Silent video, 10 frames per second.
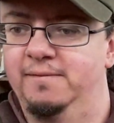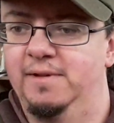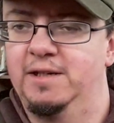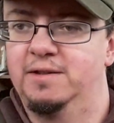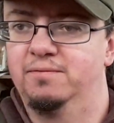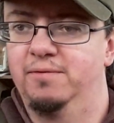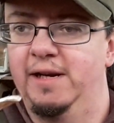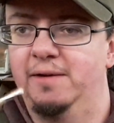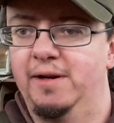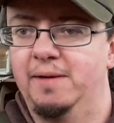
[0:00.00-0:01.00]
it's
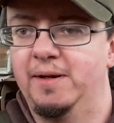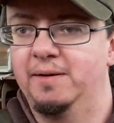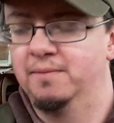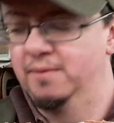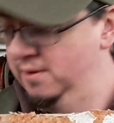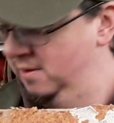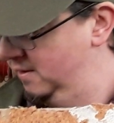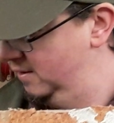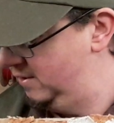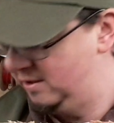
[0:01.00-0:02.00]
really really been
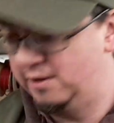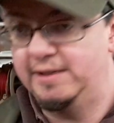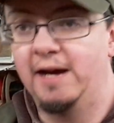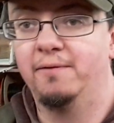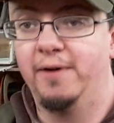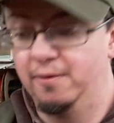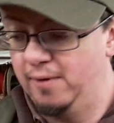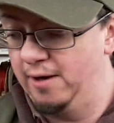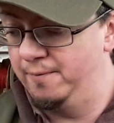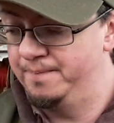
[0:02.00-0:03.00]
stuck down very
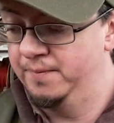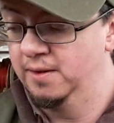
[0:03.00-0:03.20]
well